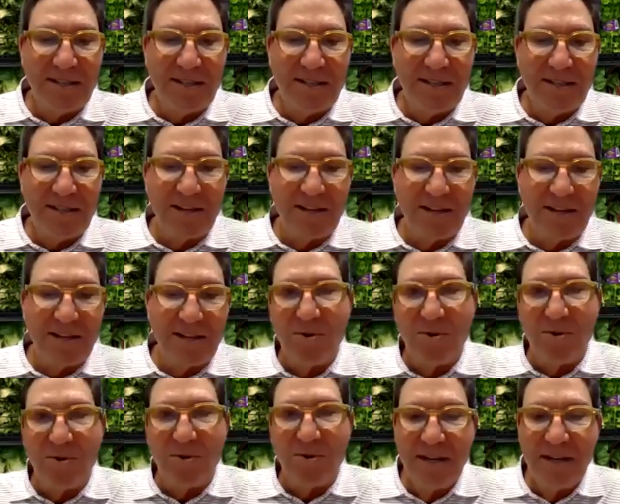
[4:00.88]
on the
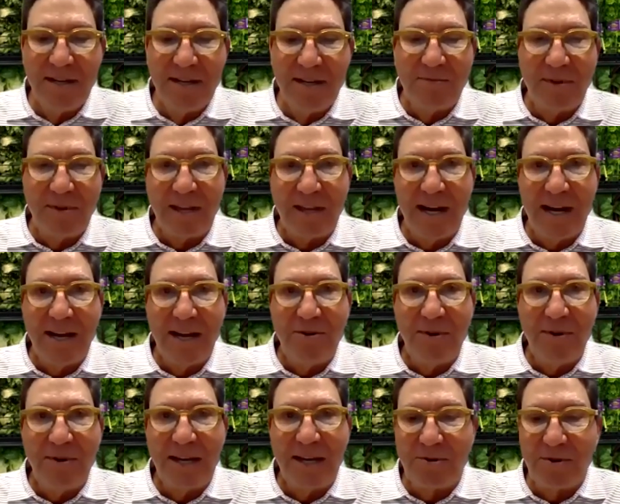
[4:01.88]
corner with a guy who
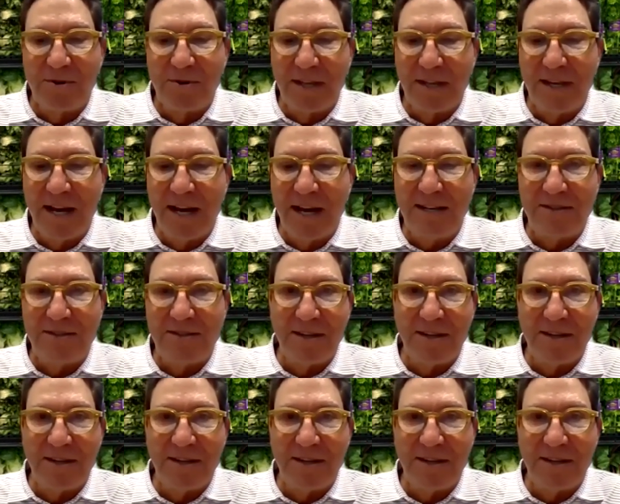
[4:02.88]
had crooked dice.